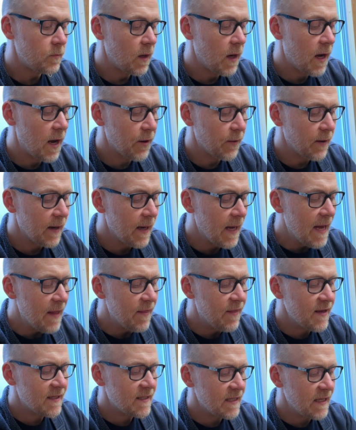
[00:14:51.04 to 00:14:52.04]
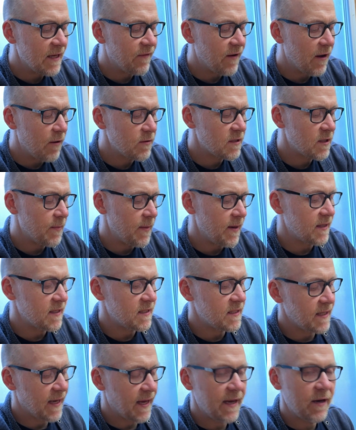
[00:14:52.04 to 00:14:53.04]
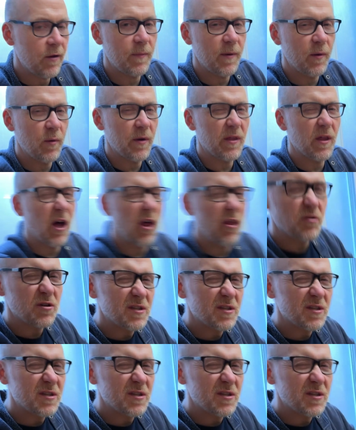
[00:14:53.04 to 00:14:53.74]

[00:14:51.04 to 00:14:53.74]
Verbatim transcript: I agree. This, if I was to make this again, it would be with other